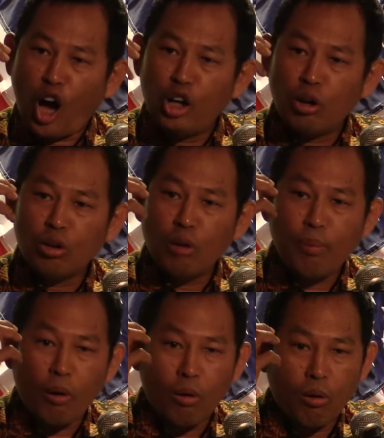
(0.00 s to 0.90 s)
A low
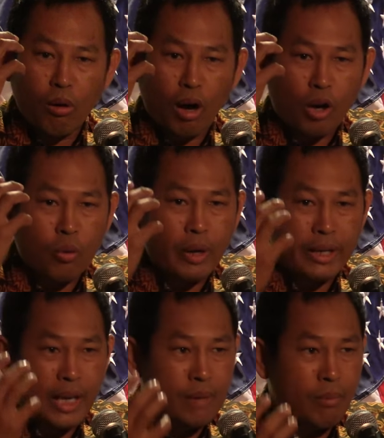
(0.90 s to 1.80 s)
lopo
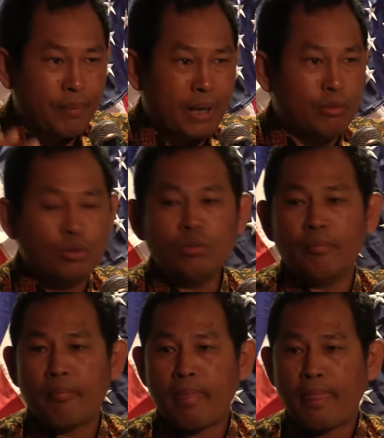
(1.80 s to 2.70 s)
Queen Babu.